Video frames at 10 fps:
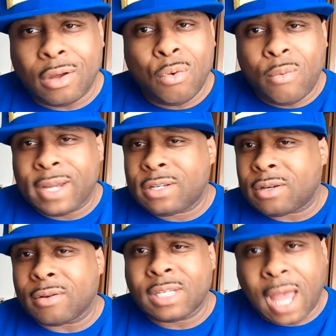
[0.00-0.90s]
Don't
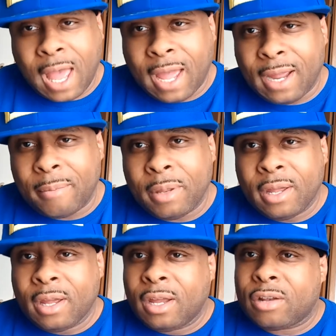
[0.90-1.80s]
waste your time
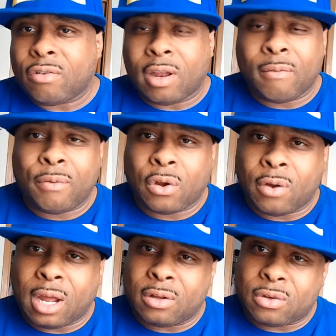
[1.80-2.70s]
trying to
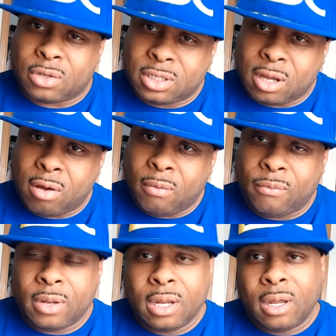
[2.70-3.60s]
figure it out yourself.
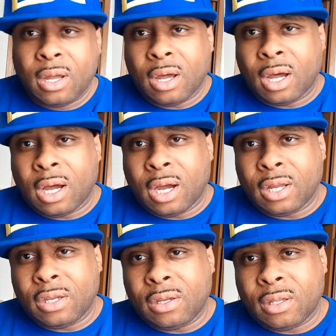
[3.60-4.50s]

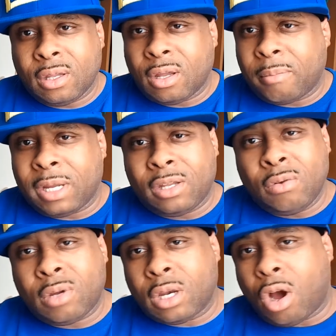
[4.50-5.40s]

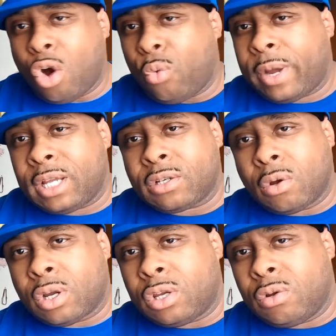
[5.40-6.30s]
You can always
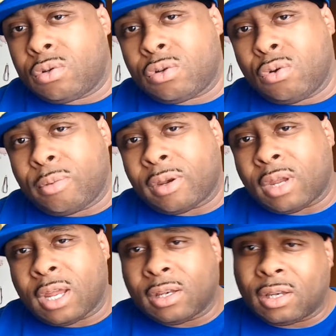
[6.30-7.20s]
go to YouTube
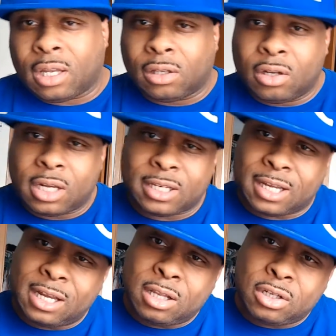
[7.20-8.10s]
and look at
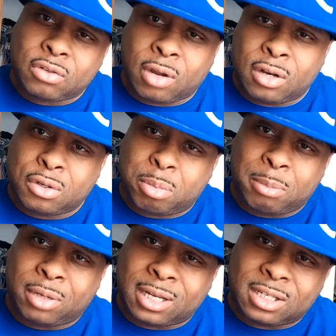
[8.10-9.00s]
the illustrators,
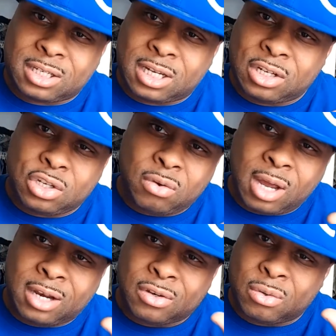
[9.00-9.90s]
people that's teaching you
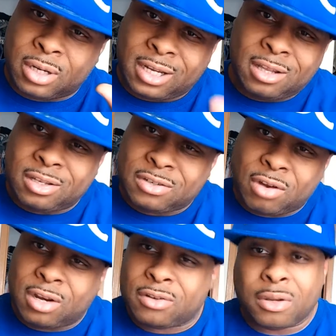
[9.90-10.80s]
how to do the
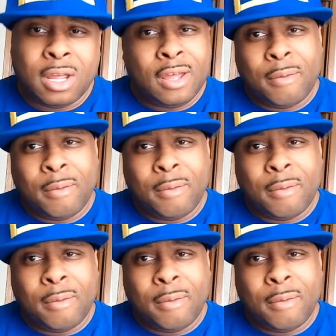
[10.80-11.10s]
illustrators.